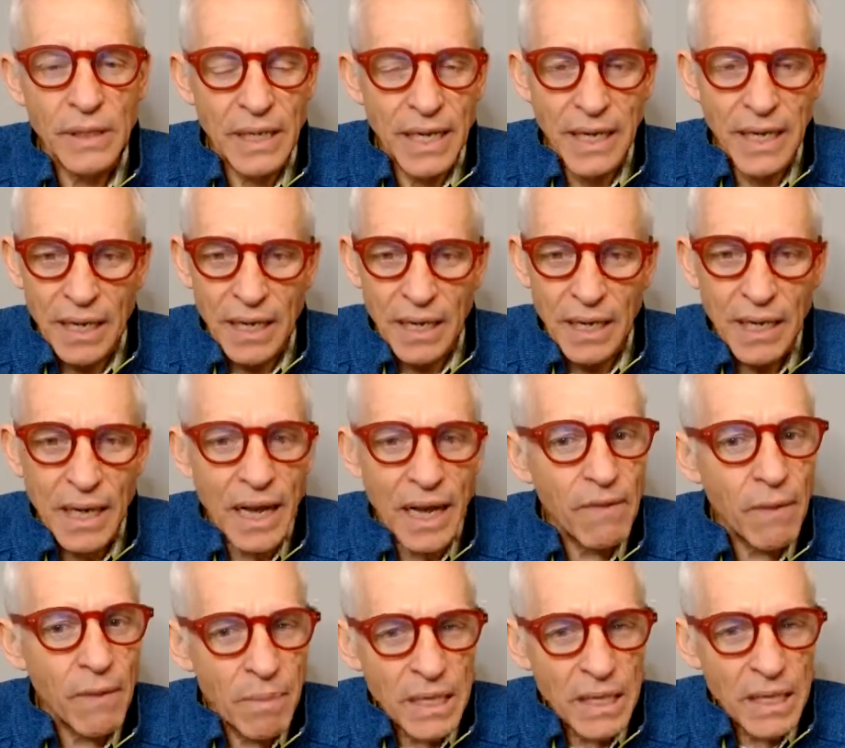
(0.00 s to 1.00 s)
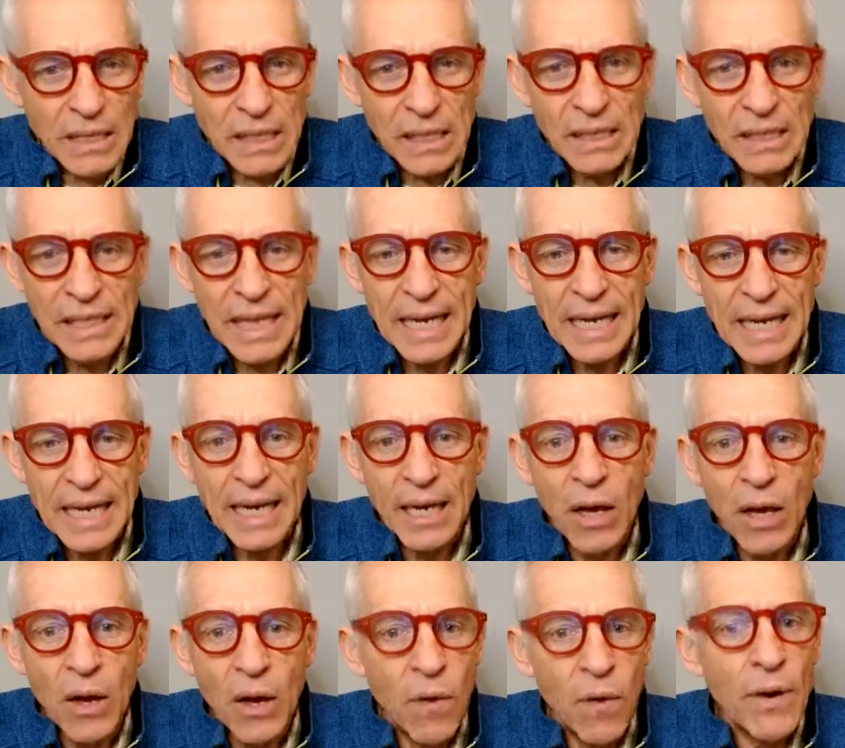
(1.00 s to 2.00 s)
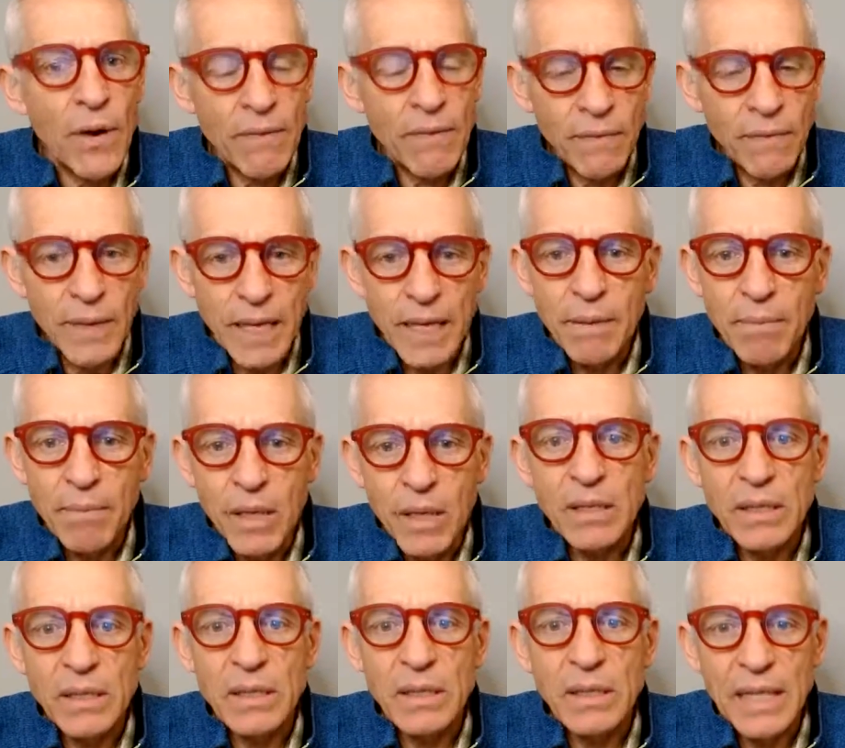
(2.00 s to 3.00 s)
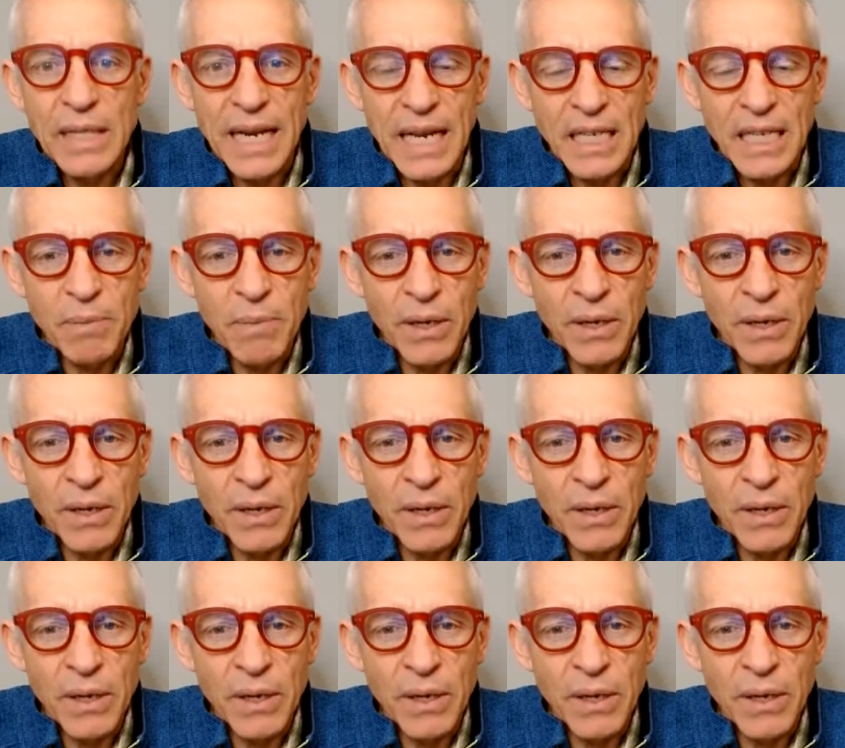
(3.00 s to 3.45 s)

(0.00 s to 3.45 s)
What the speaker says: in kind of a business setting or even in personal settings?